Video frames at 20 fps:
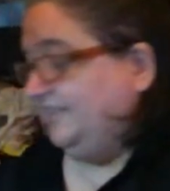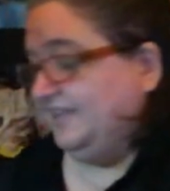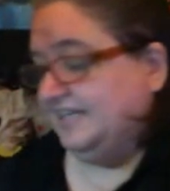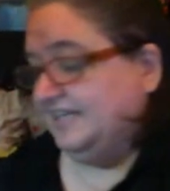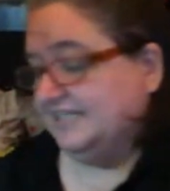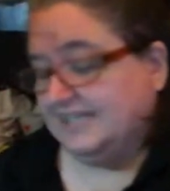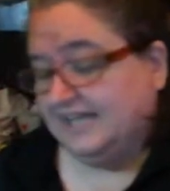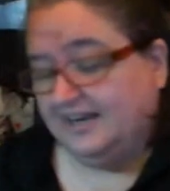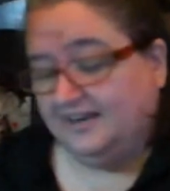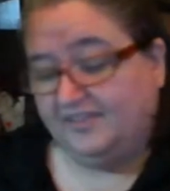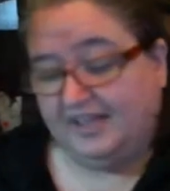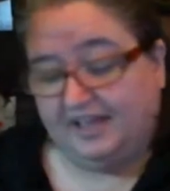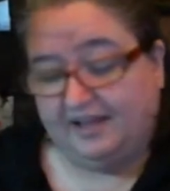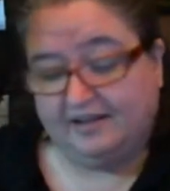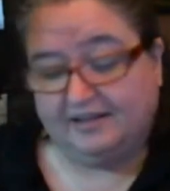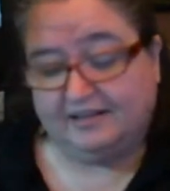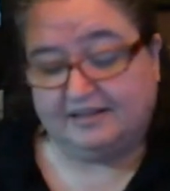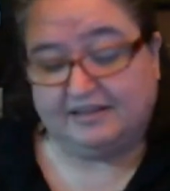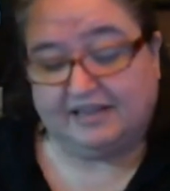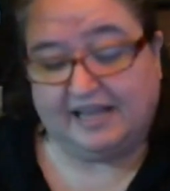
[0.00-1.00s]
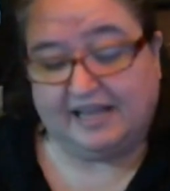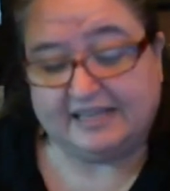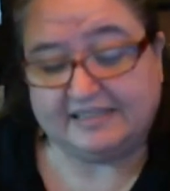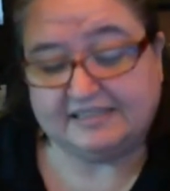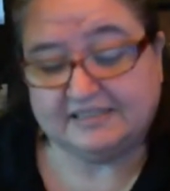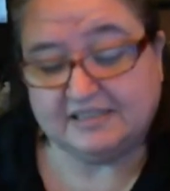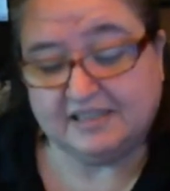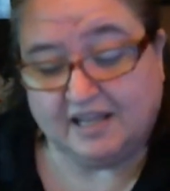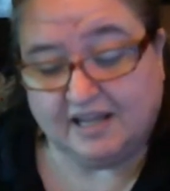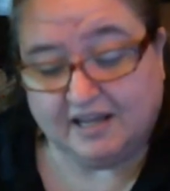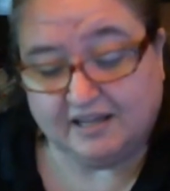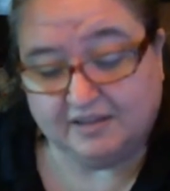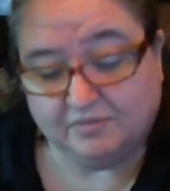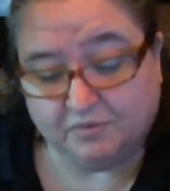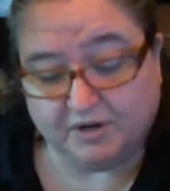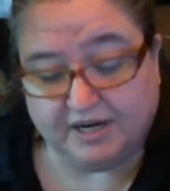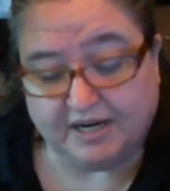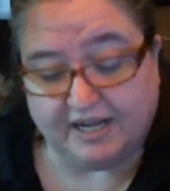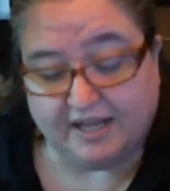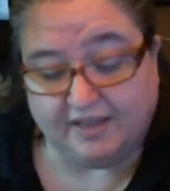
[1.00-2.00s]
these out of that glass lot
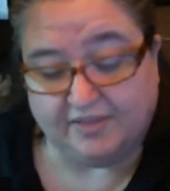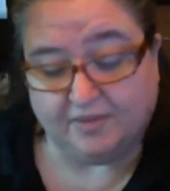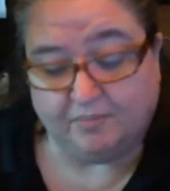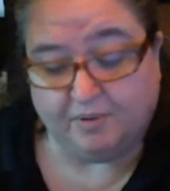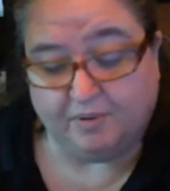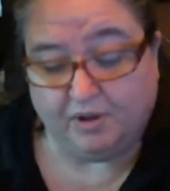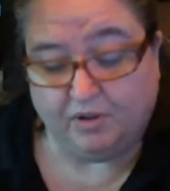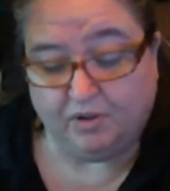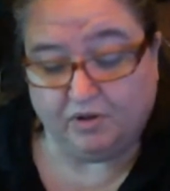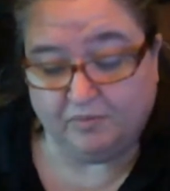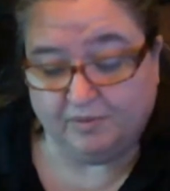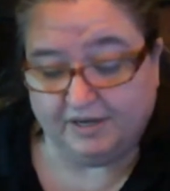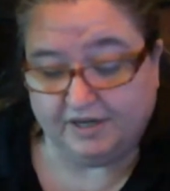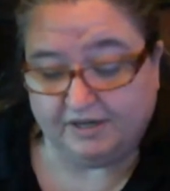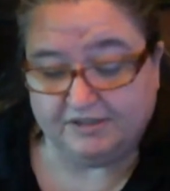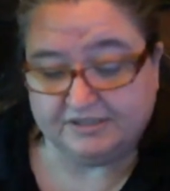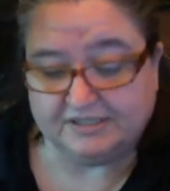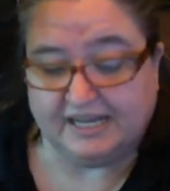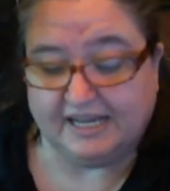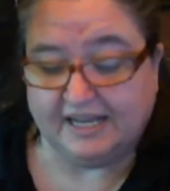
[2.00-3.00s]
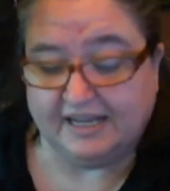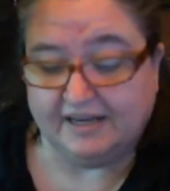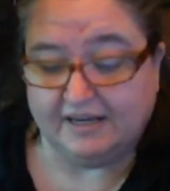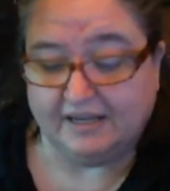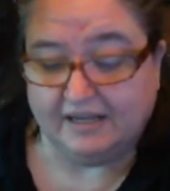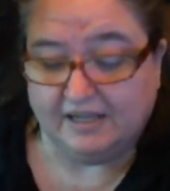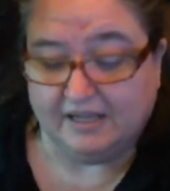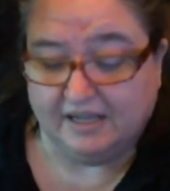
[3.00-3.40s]
where I got the polar bears at.